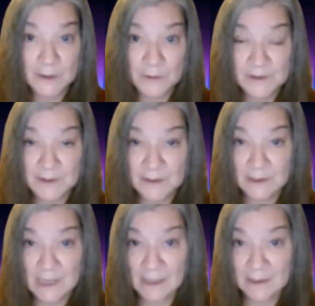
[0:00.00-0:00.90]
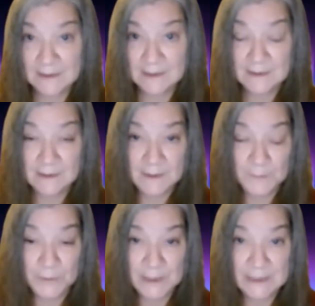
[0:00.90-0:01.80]
So it's an analysis
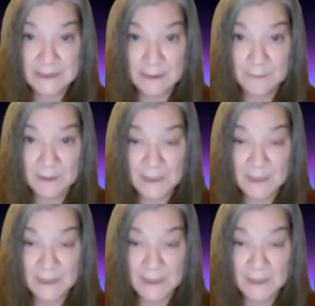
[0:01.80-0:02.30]
that's pretty deep.